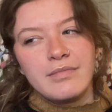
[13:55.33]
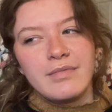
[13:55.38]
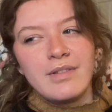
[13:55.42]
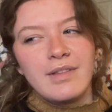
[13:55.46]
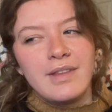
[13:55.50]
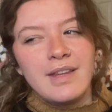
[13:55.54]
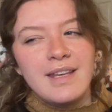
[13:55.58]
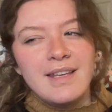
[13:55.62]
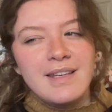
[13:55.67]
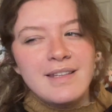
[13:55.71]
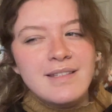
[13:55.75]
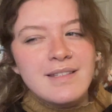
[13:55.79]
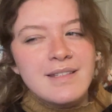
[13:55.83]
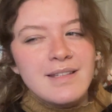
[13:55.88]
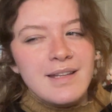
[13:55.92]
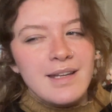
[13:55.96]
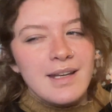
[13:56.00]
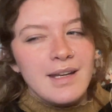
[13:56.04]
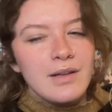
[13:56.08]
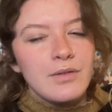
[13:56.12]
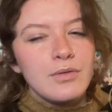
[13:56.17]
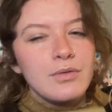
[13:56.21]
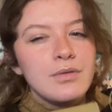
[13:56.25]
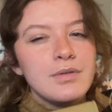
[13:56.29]
these
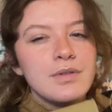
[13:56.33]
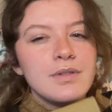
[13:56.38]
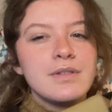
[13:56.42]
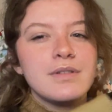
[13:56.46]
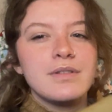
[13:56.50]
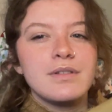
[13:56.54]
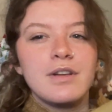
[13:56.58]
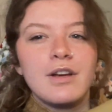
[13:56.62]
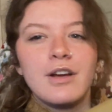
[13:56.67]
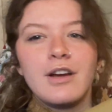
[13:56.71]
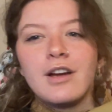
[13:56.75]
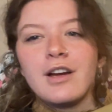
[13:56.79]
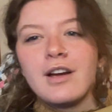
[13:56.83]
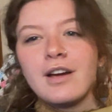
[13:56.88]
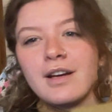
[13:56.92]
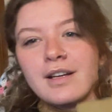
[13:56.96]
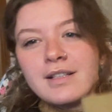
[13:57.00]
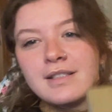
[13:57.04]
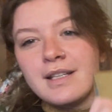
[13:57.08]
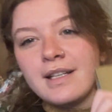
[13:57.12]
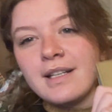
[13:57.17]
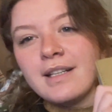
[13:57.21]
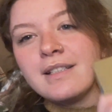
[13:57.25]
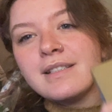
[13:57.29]
needles,
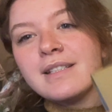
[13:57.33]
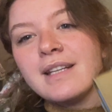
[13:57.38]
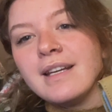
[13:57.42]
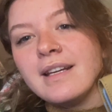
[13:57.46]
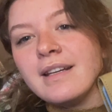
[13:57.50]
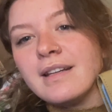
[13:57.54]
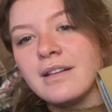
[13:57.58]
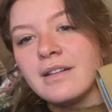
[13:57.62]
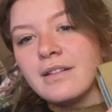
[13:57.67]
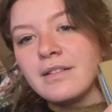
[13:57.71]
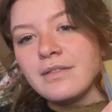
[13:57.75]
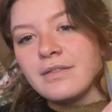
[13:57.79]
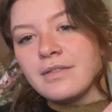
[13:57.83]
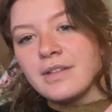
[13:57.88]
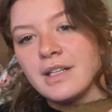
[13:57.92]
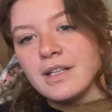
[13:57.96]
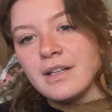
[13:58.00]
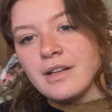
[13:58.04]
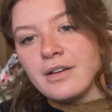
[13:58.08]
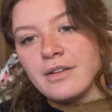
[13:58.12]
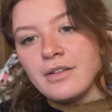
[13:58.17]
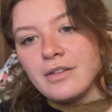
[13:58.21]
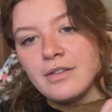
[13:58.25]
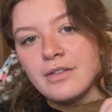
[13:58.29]
because I can take a
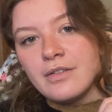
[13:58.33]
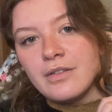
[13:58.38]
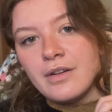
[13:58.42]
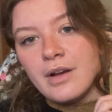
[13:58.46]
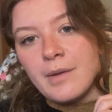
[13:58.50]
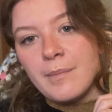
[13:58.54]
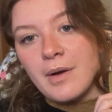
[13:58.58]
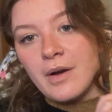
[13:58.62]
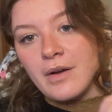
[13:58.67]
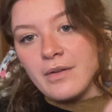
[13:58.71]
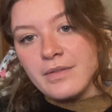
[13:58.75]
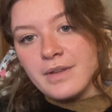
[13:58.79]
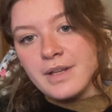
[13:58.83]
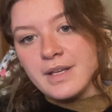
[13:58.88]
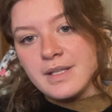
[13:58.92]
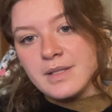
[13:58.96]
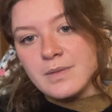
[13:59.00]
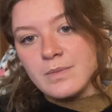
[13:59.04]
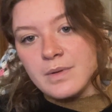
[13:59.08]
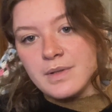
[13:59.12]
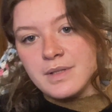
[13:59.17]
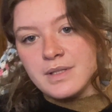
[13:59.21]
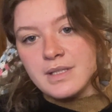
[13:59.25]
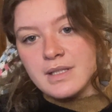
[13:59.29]
video about these
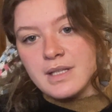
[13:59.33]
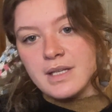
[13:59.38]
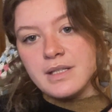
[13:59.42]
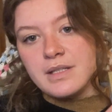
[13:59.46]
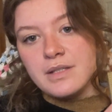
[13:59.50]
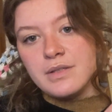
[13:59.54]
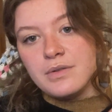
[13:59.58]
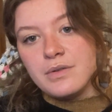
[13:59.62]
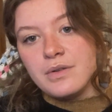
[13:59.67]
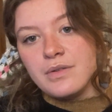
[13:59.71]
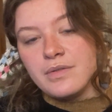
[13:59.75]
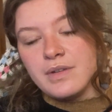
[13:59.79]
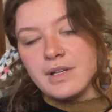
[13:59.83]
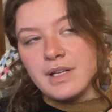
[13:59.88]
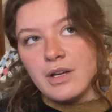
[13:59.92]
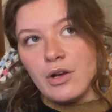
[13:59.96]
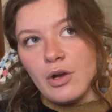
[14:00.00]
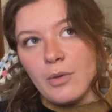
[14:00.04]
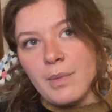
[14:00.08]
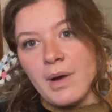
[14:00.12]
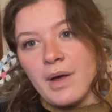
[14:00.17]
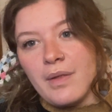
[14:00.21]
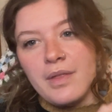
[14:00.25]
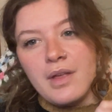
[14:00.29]
ones and then do a video
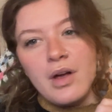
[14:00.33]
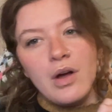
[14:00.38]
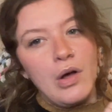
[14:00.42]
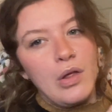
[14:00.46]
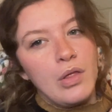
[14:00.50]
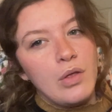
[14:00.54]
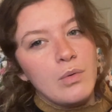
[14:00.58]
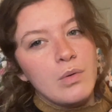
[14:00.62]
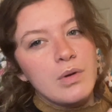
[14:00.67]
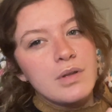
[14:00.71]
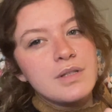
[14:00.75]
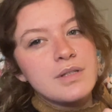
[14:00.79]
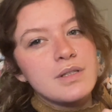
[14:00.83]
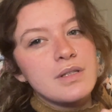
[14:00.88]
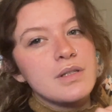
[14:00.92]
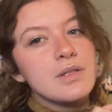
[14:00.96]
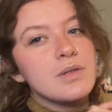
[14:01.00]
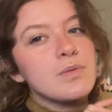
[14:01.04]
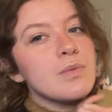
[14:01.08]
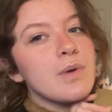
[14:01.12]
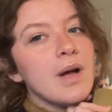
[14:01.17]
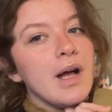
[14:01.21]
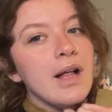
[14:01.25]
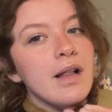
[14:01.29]
about the other ones
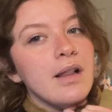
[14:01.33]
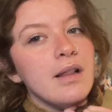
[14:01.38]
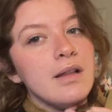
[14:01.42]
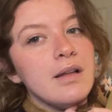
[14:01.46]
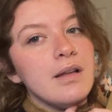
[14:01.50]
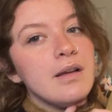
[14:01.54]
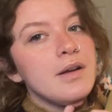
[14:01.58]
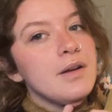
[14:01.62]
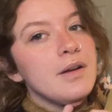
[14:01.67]
as well